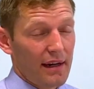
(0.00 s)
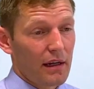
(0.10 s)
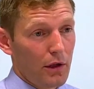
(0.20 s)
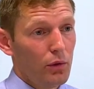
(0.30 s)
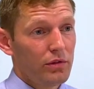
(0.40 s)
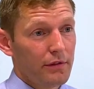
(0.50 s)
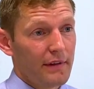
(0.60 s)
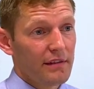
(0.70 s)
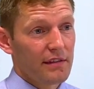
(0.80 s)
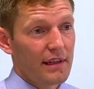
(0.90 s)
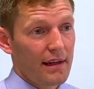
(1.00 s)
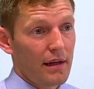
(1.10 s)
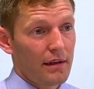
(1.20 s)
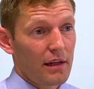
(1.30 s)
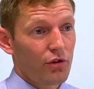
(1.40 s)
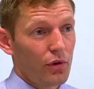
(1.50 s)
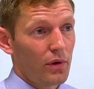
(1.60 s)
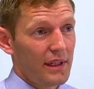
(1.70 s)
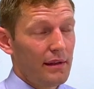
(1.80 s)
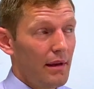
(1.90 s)
that inclusiveness and that
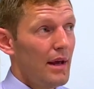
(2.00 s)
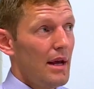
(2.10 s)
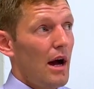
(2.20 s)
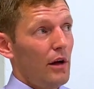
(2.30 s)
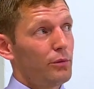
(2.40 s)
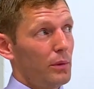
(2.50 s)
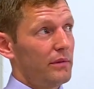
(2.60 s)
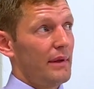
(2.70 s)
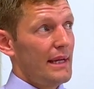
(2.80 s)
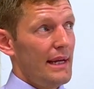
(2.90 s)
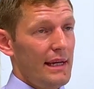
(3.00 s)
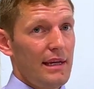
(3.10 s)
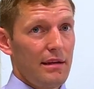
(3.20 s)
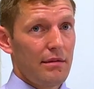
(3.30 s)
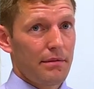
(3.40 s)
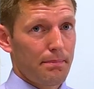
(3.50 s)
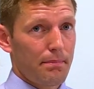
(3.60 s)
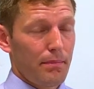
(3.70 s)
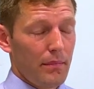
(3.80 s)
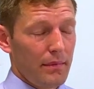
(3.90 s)
I suppose it is
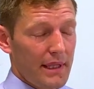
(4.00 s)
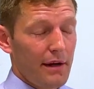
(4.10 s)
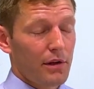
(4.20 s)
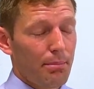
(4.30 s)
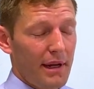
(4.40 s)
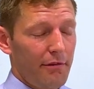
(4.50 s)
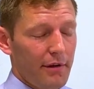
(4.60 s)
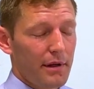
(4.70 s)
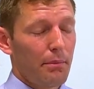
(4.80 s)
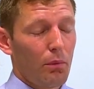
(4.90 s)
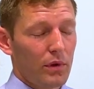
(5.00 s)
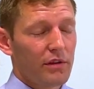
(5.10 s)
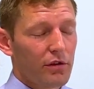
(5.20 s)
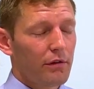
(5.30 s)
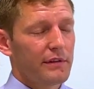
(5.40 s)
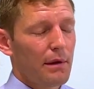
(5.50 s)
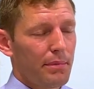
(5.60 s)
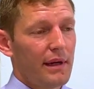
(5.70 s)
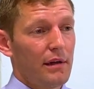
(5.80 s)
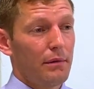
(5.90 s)
there to benefit what the service
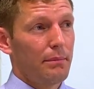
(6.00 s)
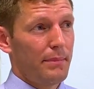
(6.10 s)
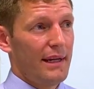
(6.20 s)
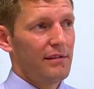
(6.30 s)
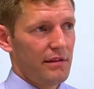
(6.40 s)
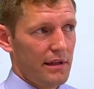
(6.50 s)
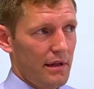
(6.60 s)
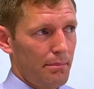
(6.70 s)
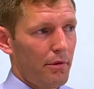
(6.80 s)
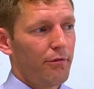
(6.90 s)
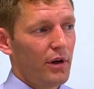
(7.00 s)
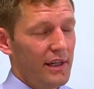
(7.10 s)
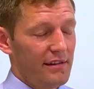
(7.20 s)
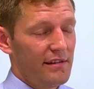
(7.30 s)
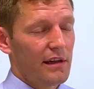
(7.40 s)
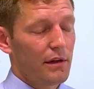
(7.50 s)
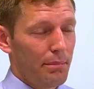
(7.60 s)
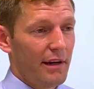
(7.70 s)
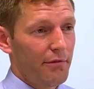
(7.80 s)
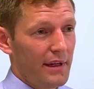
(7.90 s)
that Peninsula provides is there
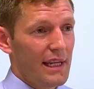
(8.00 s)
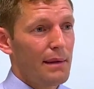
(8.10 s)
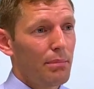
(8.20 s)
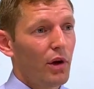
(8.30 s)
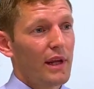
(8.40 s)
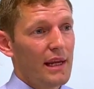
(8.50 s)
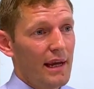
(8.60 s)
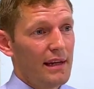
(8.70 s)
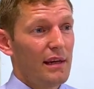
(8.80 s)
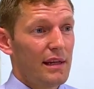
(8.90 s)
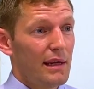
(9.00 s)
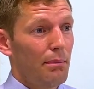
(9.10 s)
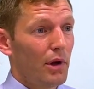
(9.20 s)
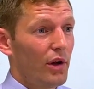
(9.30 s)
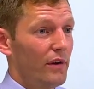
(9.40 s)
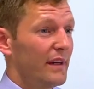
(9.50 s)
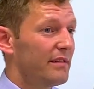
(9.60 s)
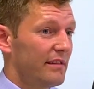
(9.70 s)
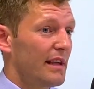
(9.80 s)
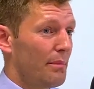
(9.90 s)
to benefit the employee and the employer,
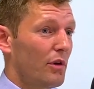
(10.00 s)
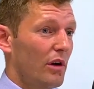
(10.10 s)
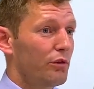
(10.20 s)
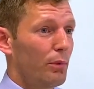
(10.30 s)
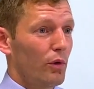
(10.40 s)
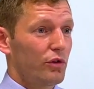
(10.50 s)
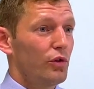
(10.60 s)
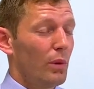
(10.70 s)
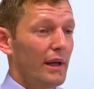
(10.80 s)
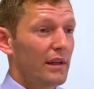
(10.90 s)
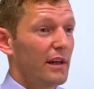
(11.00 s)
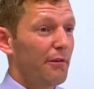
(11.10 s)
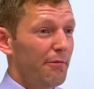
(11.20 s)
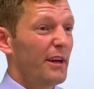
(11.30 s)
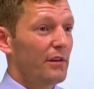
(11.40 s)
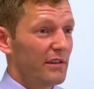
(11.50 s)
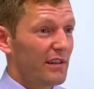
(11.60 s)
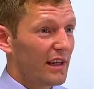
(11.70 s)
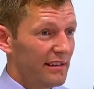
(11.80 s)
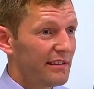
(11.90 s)
and it's the same across sports. You want kind of
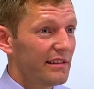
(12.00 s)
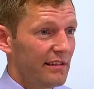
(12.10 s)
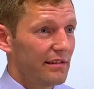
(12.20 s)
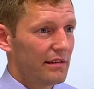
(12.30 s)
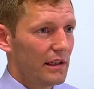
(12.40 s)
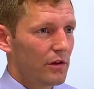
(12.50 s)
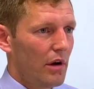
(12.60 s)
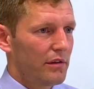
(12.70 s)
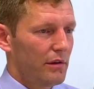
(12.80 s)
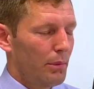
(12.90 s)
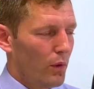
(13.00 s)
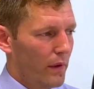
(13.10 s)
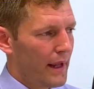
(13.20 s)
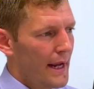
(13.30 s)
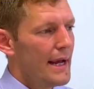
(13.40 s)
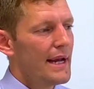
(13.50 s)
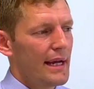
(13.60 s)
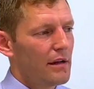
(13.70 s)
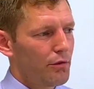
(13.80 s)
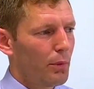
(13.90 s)
fairness and consistency across the board.
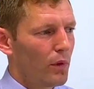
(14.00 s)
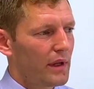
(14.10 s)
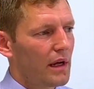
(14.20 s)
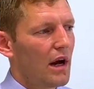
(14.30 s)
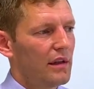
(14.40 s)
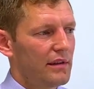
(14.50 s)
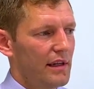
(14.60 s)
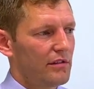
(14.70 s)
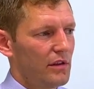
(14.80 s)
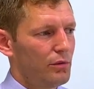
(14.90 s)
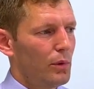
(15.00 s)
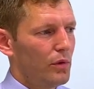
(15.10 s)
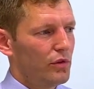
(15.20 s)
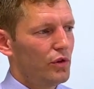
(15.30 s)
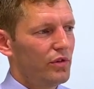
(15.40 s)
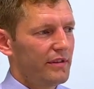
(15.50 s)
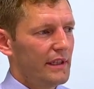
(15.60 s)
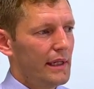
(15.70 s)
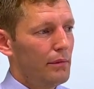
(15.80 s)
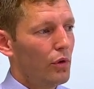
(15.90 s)
In a sporting context, I suppose you
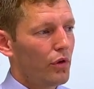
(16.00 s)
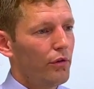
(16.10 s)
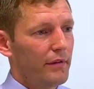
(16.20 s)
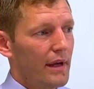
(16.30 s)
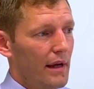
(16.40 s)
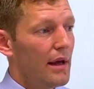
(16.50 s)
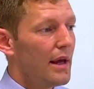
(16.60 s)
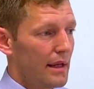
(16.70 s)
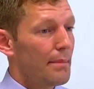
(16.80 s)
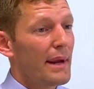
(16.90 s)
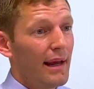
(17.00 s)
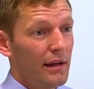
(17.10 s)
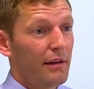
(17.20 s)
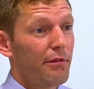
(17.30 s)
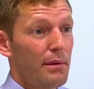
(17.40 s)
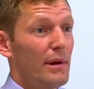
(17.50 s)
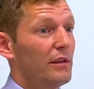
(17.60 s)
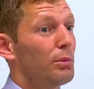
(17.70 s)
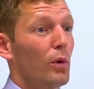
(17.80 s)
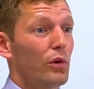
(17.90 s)
see, look, you've the male and the
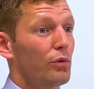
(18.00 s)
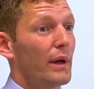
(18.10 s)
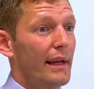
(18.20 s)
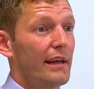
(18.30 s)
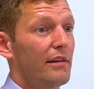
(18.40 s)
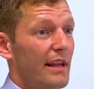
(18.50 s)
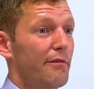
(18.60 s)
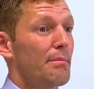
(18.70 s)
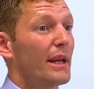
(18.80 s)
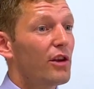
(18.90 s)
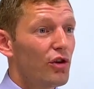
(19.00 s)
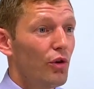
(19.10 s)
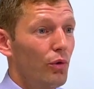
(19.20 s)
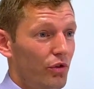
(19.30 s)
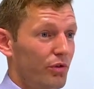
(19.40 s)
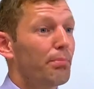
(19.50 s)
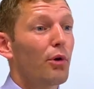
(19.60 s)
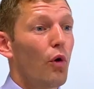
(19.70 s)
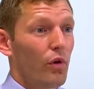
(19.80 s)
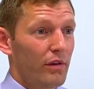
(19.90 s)
female sport as well, and they've made huge
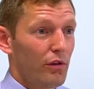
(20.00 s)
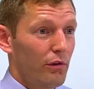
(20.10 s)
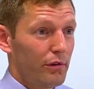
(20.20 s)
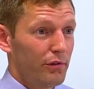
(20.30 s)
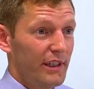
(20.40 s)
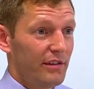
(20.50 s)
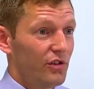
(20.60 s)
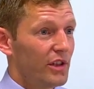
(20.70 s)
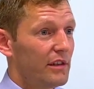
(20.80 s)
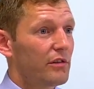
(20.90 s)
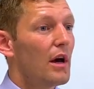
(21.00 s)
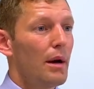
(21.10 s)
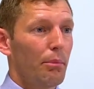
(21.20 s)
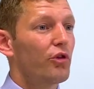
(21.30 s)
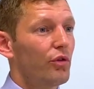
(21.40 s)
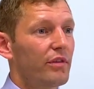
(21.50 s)
progress over recent years. But